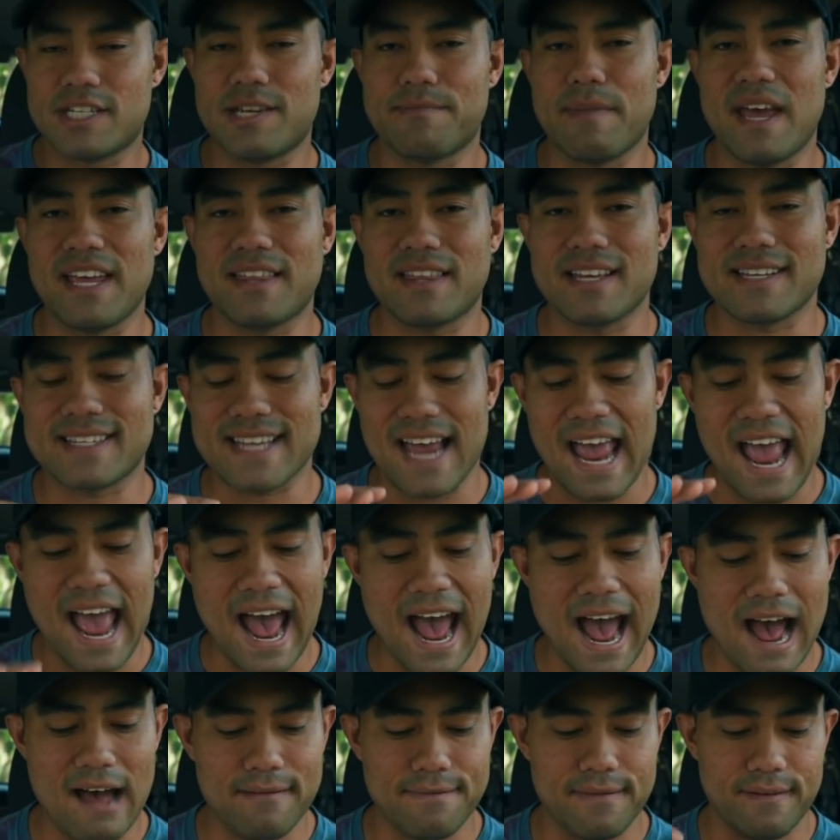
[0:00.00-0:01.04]
to make this a
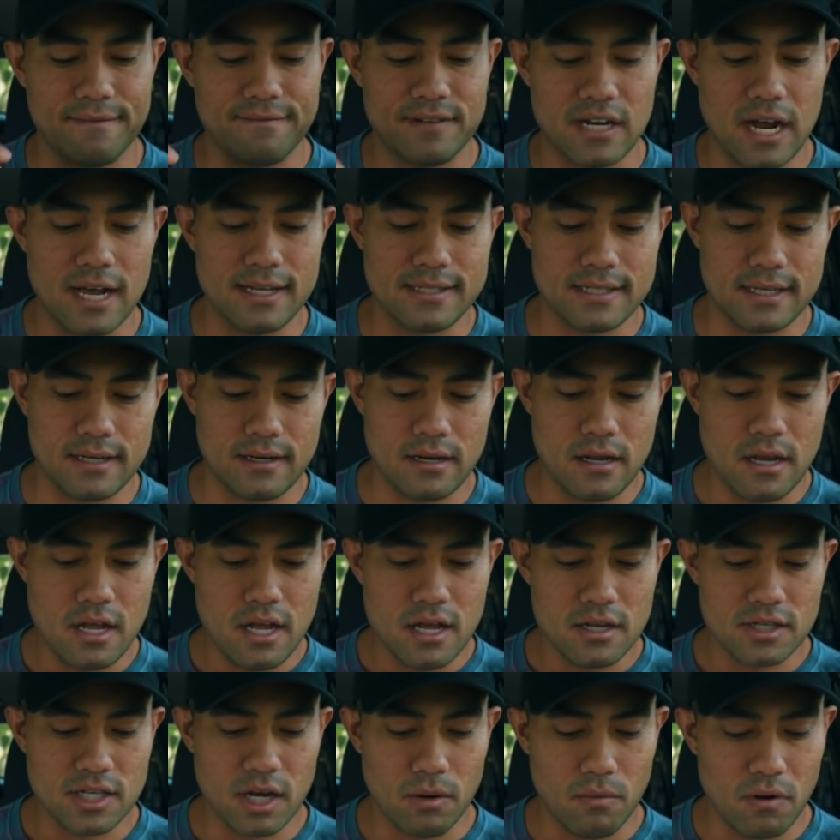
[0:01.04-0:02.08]
half a dozen.
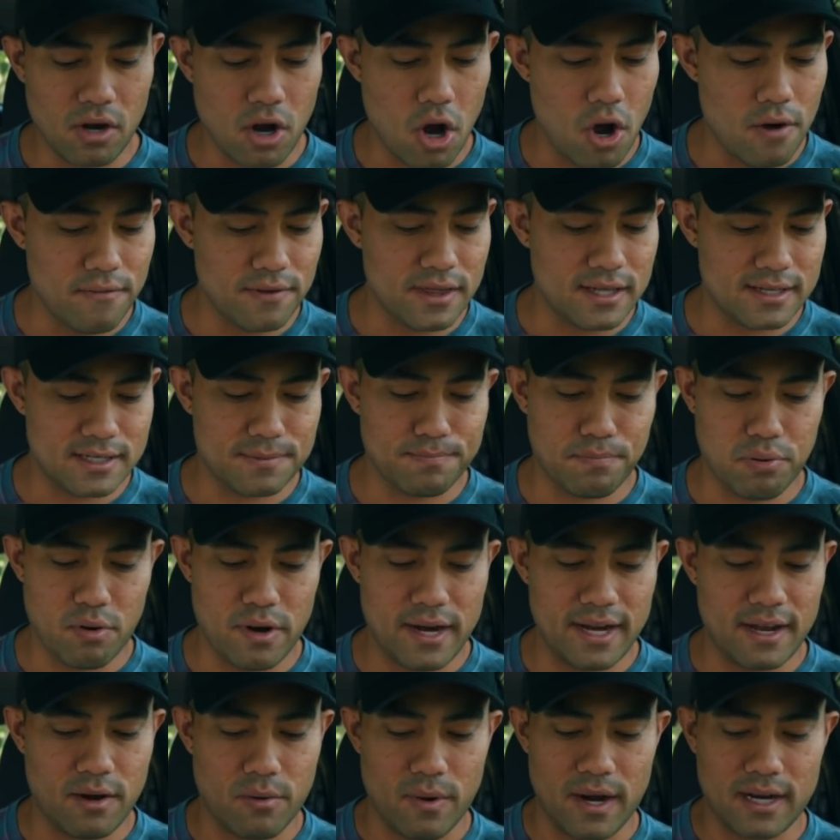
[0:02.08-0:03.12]
So we'll go over this
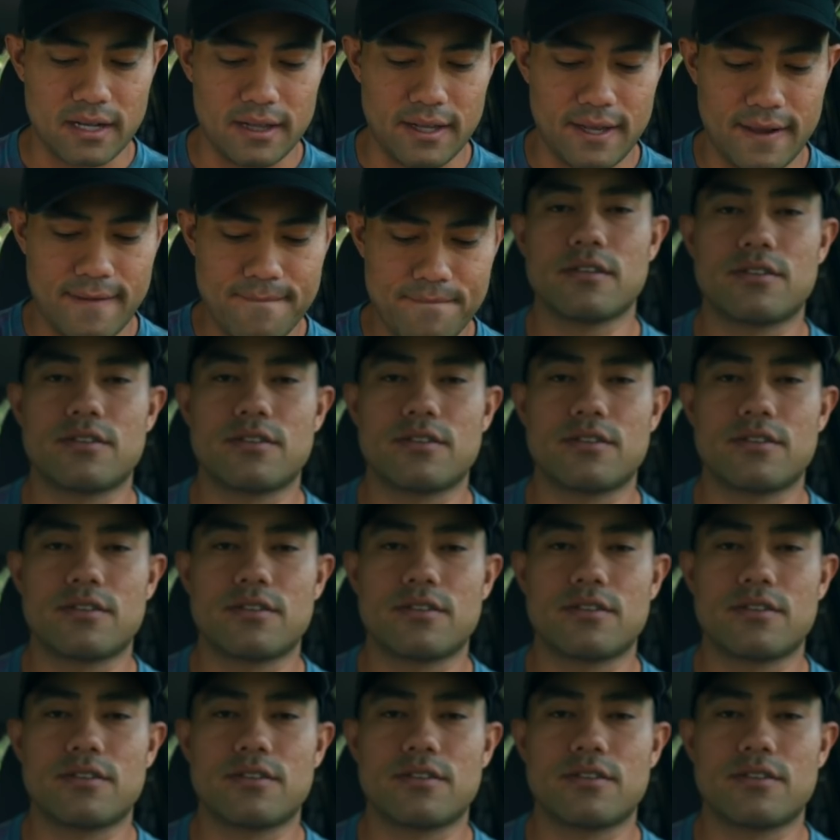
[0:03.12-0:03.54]
pretty quickly.